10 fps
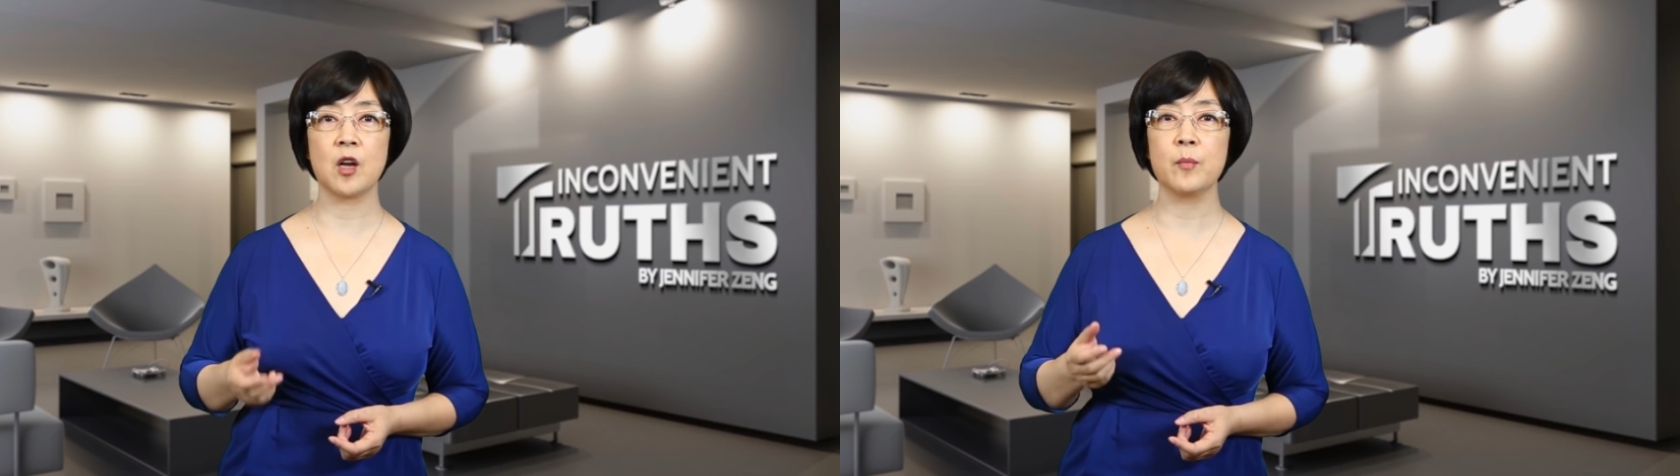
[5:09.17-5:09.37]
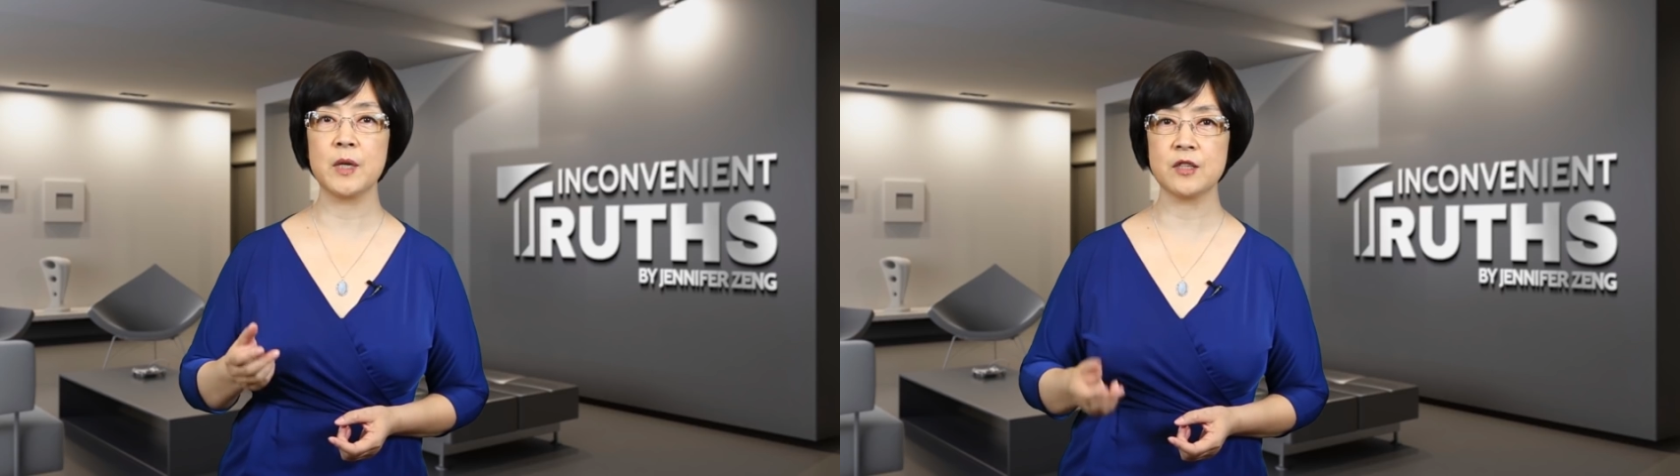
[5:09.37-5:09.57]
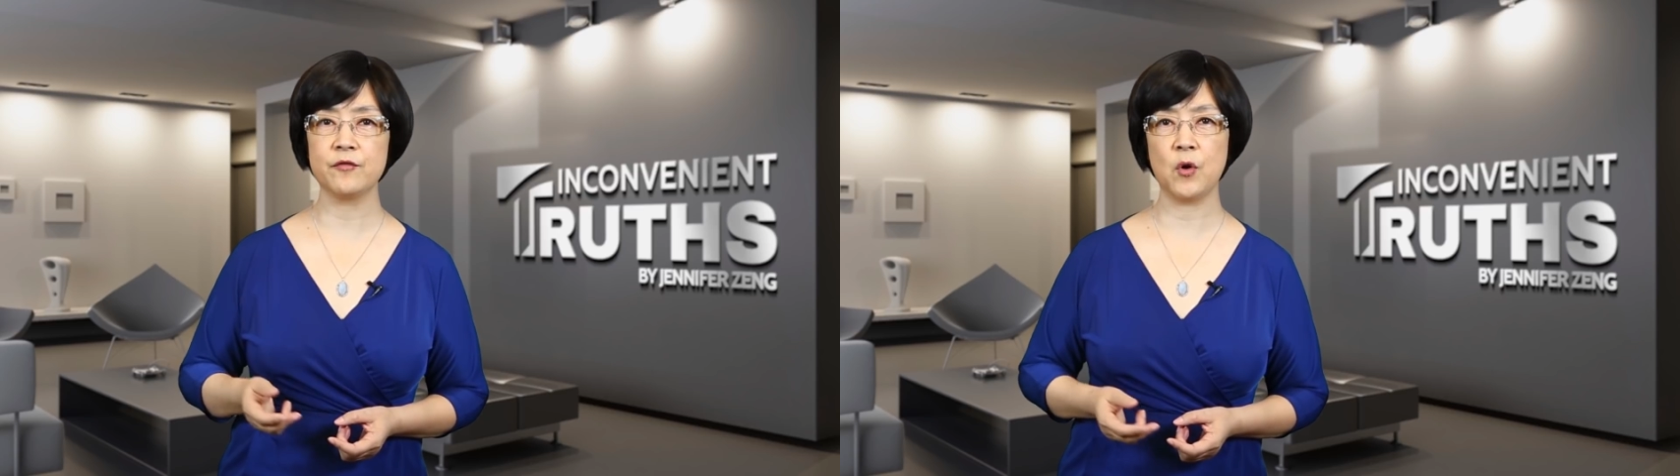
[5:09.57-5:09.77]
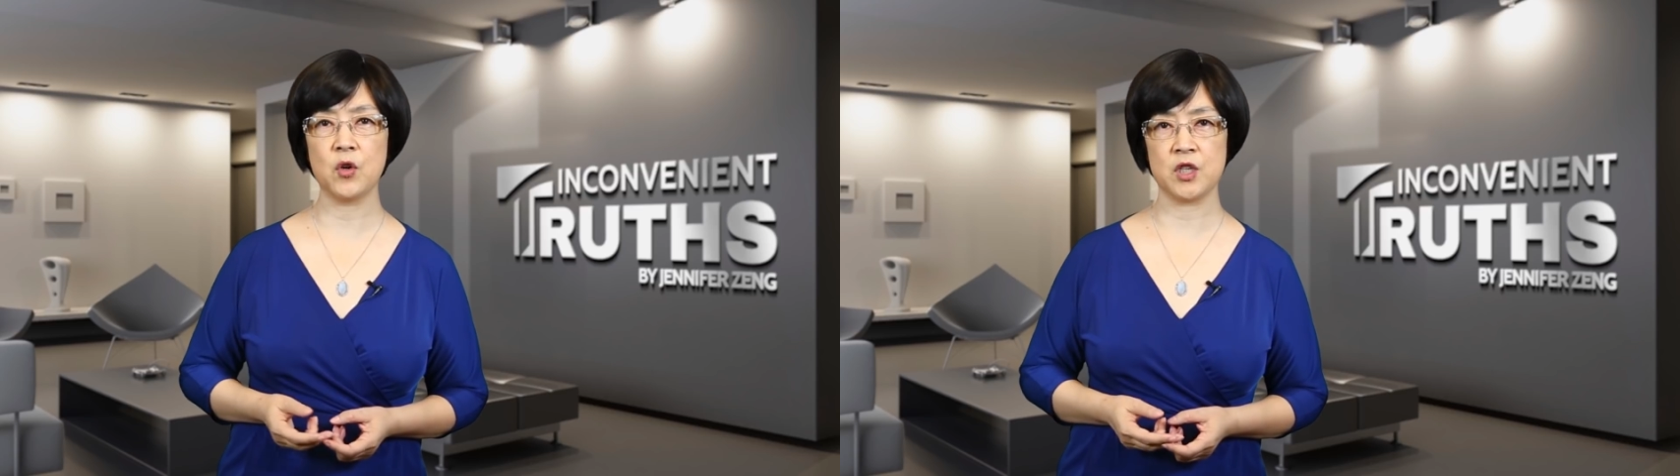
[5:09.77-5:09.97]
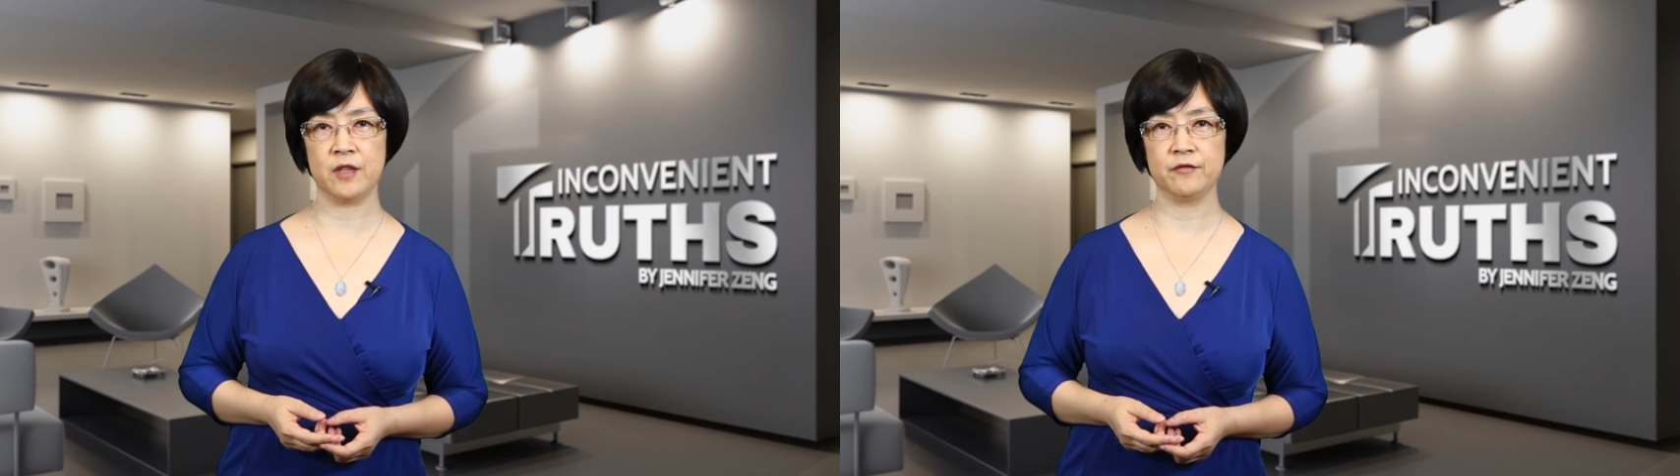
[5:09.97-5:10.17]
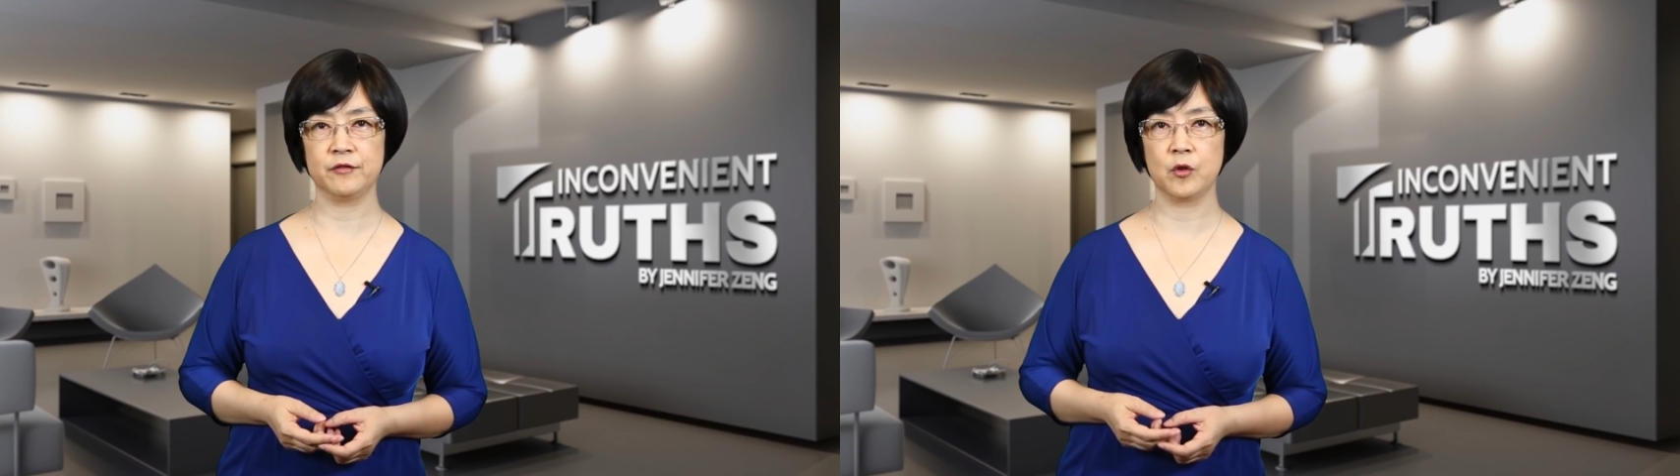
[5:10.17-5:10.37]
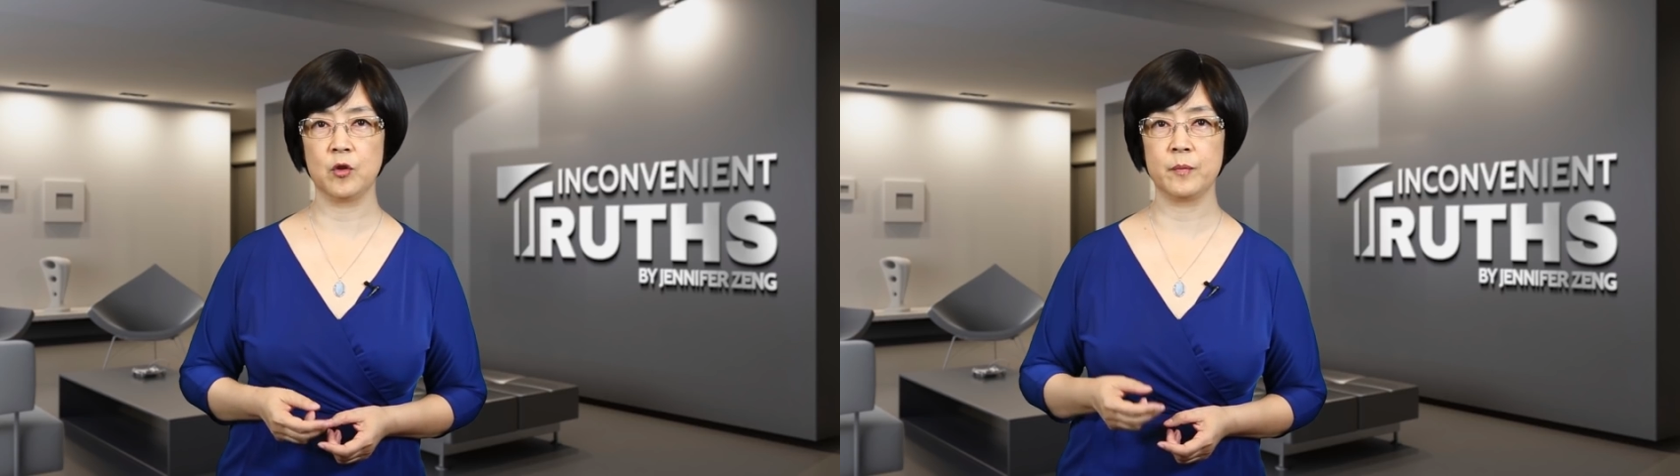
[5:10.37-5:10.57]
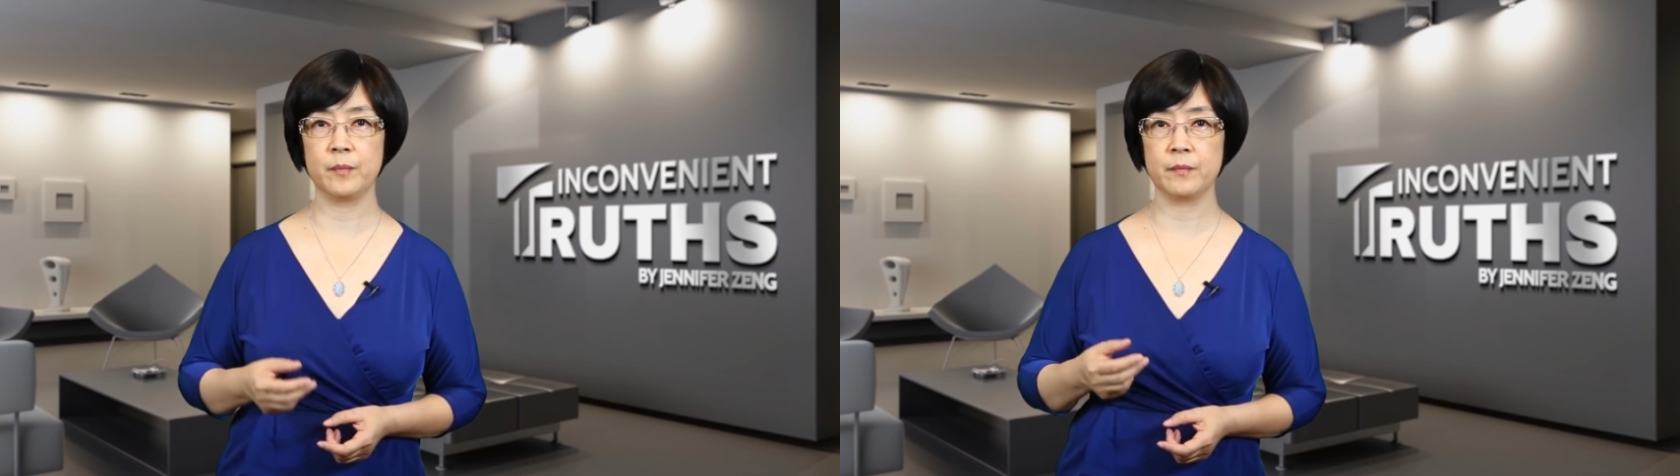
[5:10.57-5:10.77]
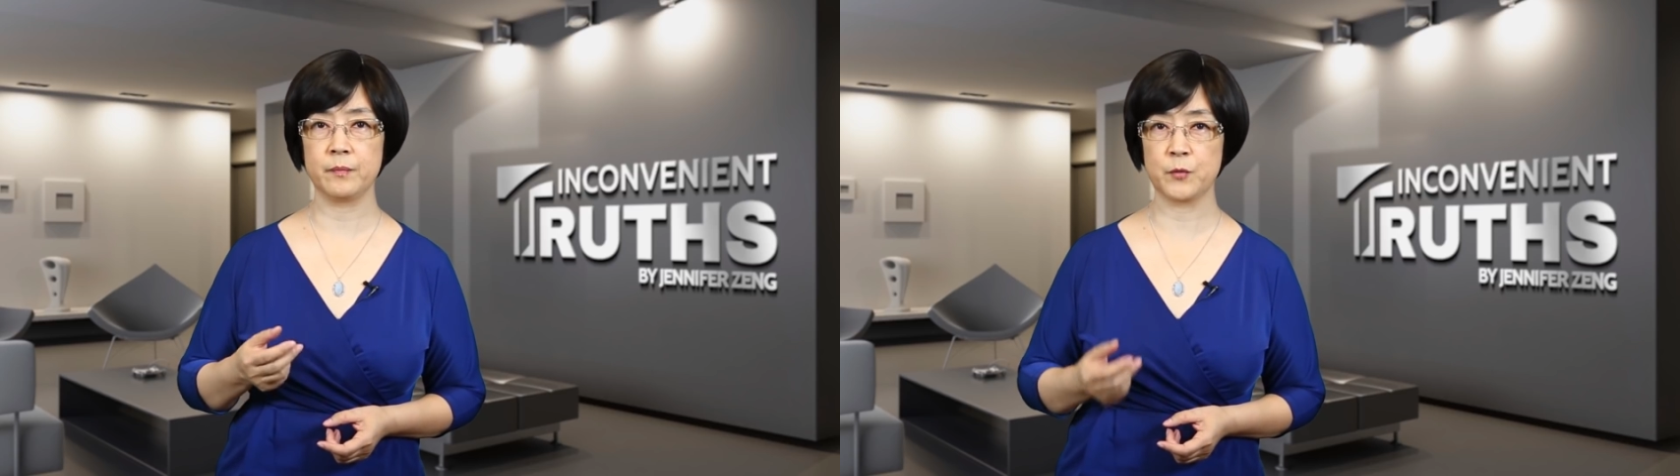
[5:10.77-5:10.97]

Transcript: a misfortune for